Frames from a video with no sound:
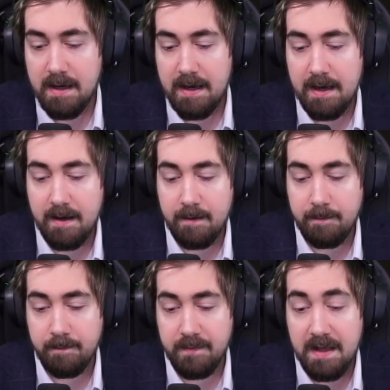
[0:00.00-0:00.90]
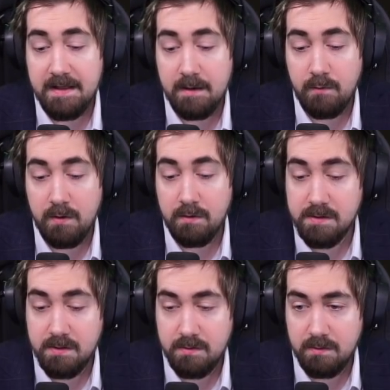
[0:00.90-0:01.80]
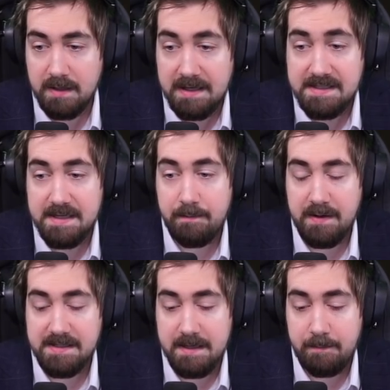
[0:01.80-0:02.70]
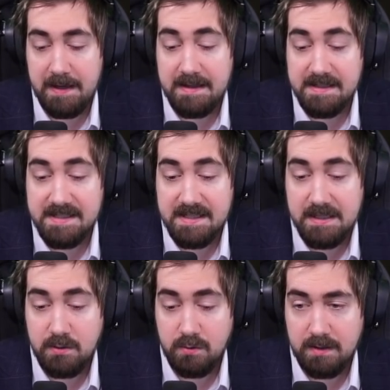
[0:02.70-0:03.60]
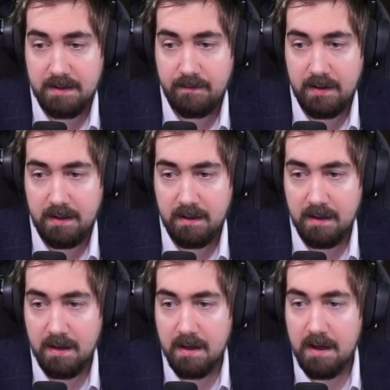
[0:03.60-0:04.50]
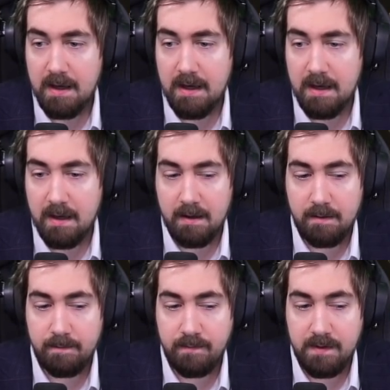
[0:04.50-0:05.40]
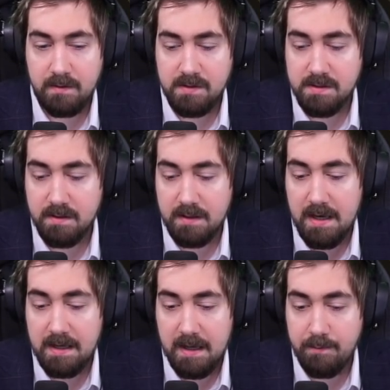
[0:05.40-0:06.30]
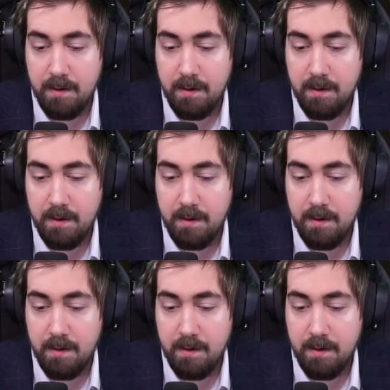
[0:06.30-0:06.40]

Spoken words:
And then we also do like a step-by-step in the skill tree leveling. Just something I came